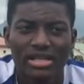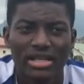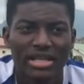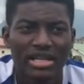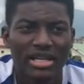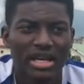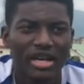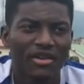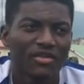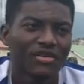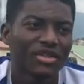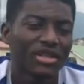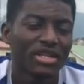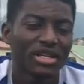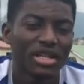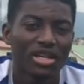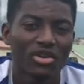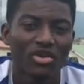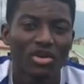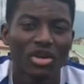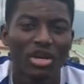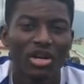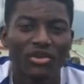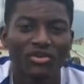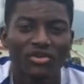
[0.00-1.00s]
Then after that,
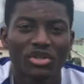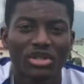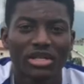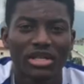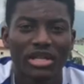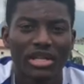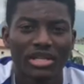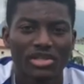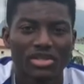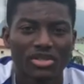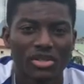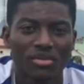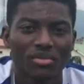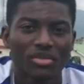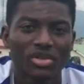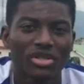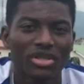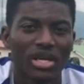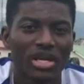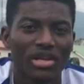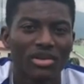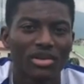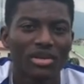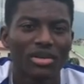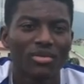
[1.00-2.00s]
you have to get something
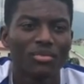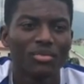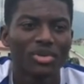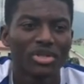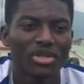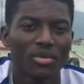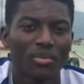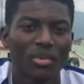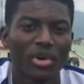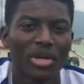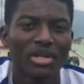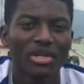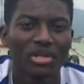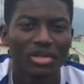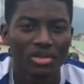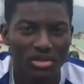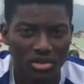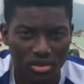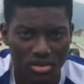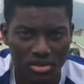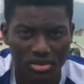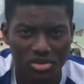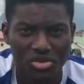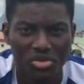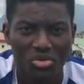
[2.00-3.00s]
that you can be dependent
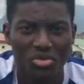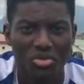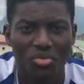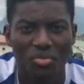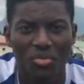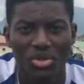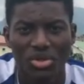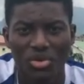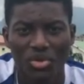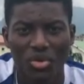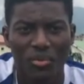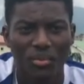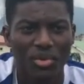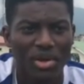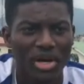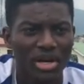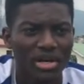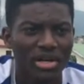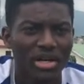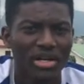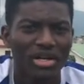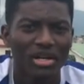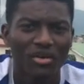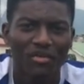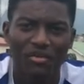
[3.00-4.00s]
on. So with your
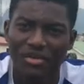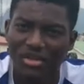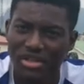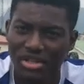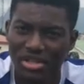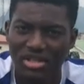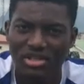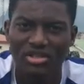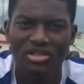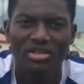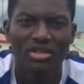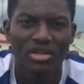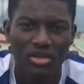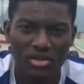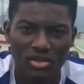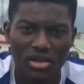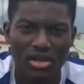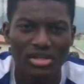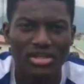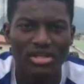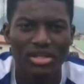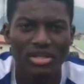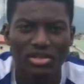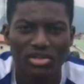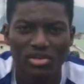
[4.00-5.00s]
brand and everything, you
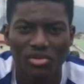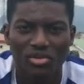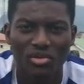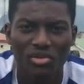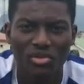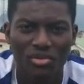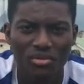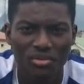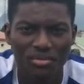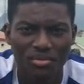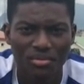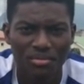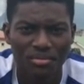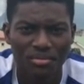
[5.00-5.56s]
are set to go.